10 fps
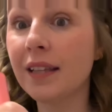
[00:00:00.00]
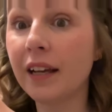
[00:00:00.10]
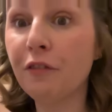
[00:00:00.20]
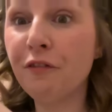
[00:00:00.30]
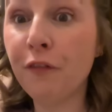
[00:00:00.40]

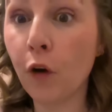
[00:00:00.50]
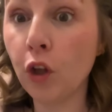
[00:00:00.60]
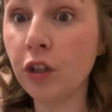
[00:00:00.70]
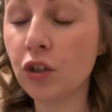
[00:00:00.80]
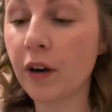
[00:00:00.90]
like
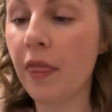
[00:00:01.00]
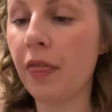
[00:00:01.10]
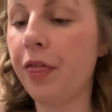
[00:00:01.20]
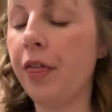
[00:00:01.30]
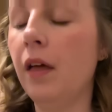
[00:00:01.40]
full
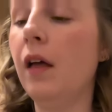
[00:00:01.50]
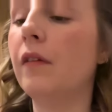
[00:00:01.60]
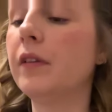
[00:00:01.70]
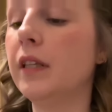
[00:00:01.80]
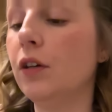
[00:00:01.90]
strength. And
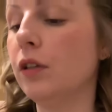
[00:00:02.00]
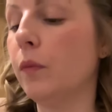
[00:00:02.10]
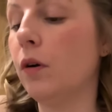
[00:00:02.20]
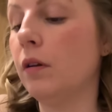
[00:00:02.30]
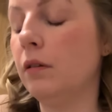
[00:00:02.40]
then the other
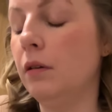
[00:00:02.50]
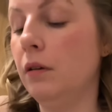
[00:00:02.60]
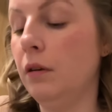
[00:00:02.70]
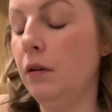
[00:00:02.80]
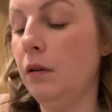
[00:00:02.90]
one,
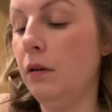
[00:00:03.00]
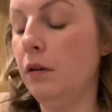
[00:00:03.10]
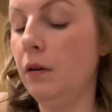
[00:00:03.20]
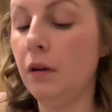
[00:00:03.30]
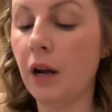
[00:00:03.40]

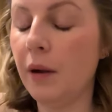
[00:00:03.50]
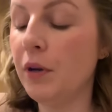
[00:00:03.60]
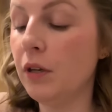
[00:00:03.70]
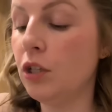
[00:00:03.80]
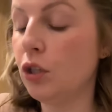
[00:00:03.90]
I'm
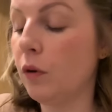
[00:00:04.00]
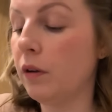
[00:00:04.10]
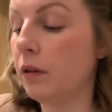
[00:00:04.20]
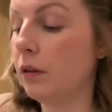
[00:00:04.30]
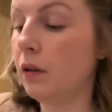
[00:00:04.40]
gonna do
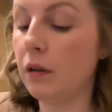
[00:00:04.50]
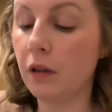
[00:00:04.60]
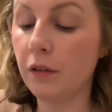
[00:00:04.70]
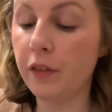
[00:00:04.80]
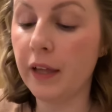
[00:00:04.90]
a
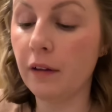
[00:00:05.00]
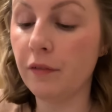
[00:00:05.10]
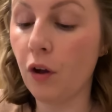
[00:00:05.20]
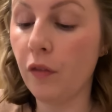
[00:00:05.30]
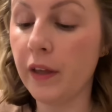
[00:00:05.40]
thing
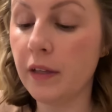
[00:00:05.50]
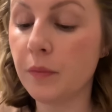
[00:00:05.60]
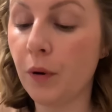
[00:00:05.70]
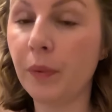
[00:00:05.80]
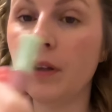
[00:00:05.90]
on this.
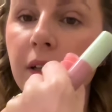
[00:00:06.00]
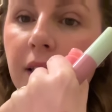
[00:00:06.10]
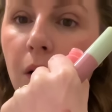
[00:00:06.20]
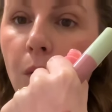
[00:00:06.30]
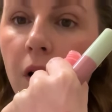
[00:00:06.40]
Probably look at
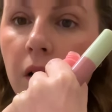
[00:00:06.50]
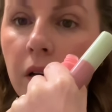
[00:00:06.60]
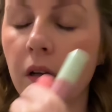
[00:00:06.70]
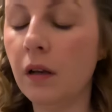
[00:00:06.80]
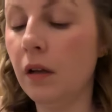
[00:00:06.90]
that one.
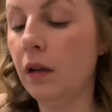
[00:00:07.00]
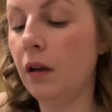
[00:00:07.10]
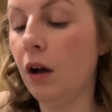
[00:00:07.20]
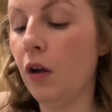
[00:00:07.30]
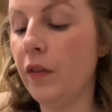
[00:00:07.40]

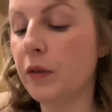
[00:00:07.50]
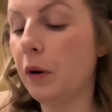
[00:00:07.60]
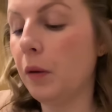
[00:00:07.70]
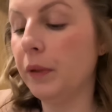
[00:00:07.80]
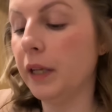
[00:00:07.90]
On this
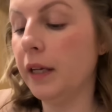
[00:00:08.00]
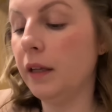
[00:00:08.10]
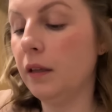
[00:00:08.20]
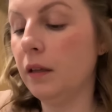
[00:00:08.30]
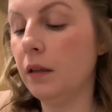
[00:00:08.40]
properly.
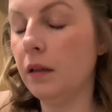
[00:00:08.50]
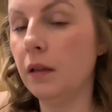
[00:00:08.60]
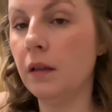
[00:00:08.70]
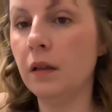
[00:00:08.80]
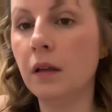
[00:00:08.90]

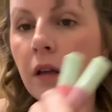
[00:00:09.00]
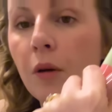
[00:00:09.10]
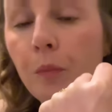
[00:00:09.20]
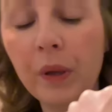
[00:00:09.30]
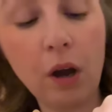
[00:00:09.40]

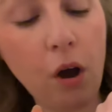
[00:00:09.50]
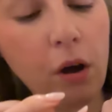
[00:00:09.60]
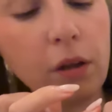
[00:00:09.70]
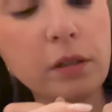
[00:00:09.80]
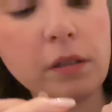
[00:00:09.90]

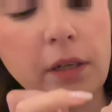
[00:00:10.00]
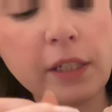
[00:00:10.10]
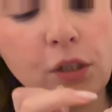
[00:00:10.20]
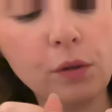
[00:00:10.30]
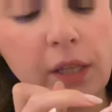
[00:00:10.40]
Because I
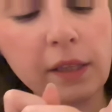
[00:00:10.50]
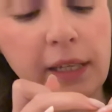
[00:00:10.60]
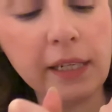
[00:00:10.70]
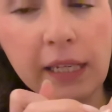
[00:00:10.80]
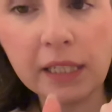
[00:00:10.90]
do think they
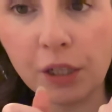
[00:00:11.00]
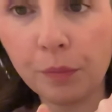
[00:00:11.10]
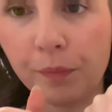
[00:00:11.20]
need to